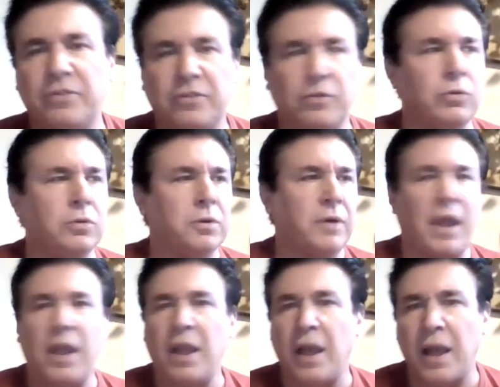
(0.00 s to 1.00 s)
in school, or
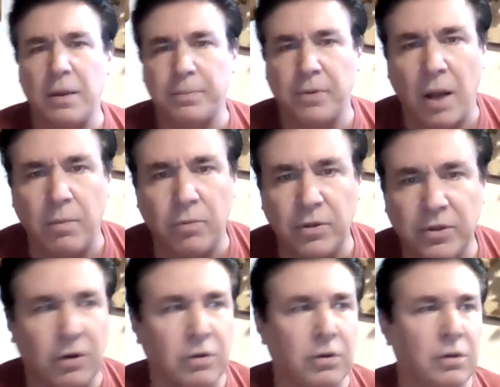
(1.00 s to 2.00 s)
hey, I got a problem with a
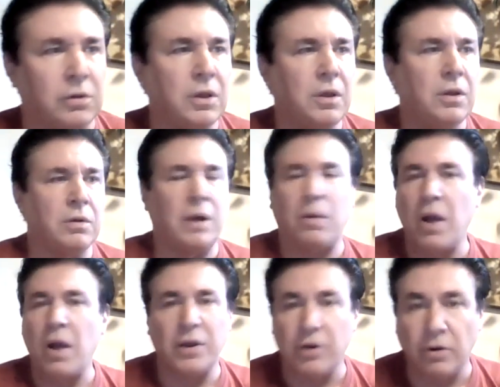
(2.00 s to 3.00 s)
girl, or I
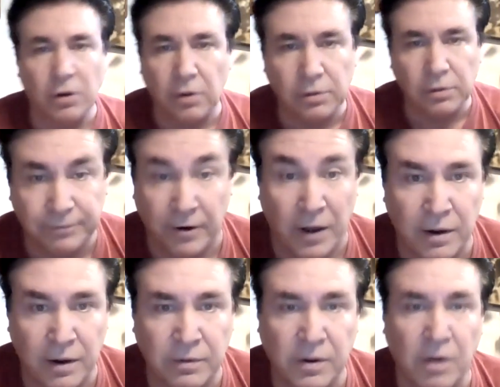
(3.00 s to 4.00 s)
want a
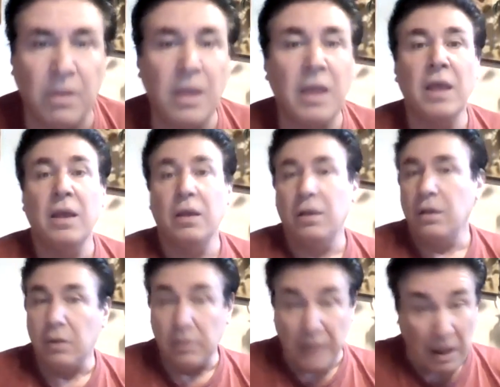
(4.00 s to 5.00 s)
girlfriend, or, you know.
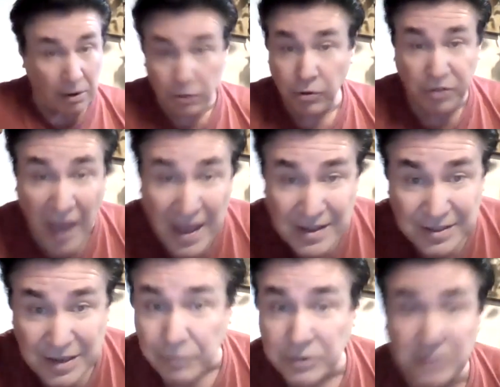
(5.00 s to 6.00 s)
Now, Lou
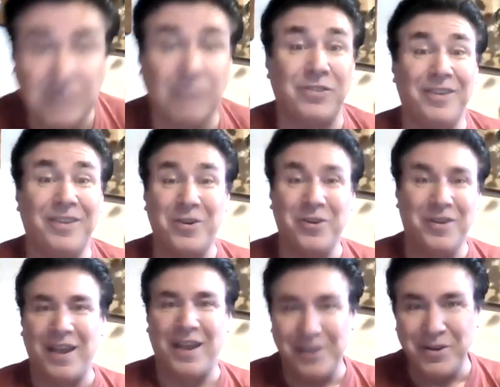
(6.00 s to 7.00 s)
Thez, that was different.
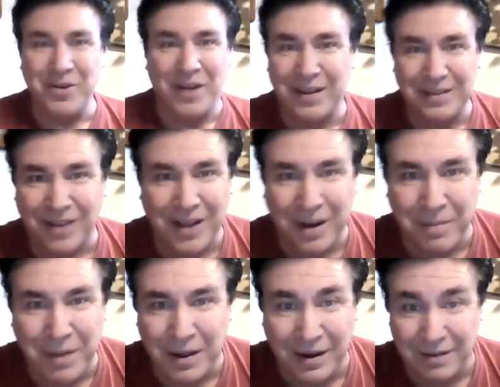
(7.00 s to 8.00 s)
Okay, Lou, I could talk
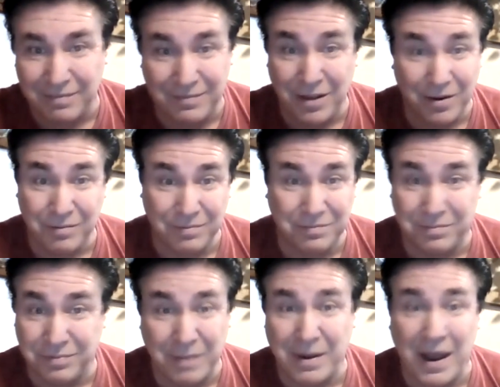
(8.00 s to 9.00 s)
about it. You know,
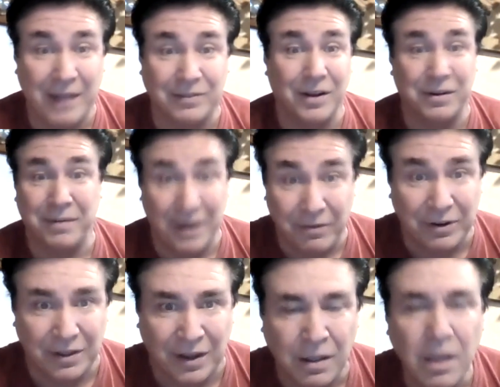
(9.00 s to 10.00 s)
him and I talk about
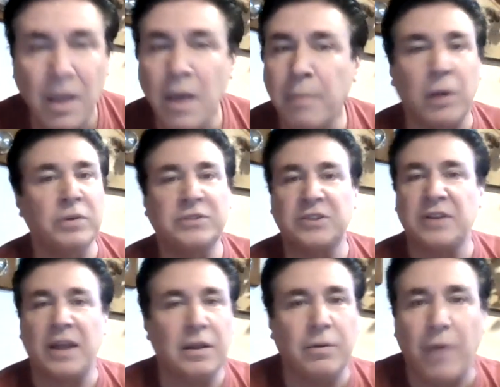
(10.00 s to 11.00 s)
everything. But with
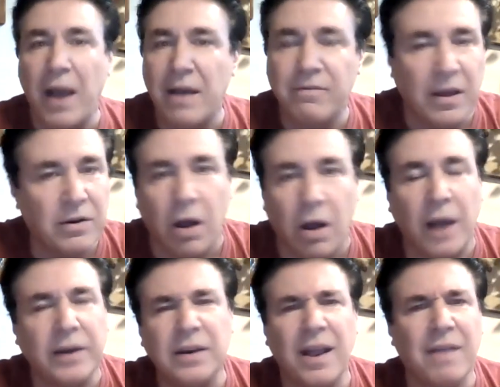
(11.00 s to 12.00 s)
Stanley Radwan, no,
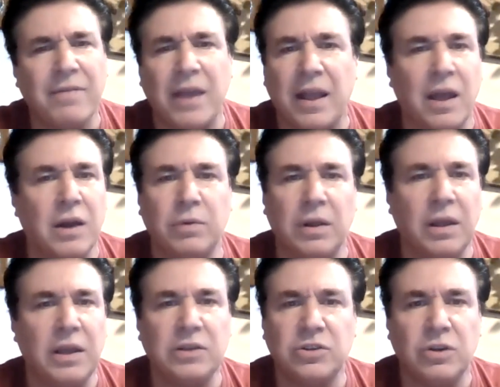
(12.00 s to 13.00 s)
I didn't have that kind of
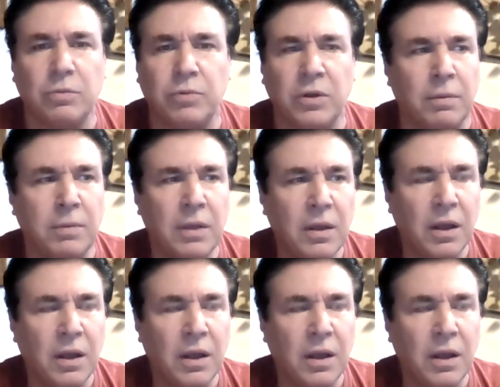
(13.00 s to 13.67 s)
relationship with him.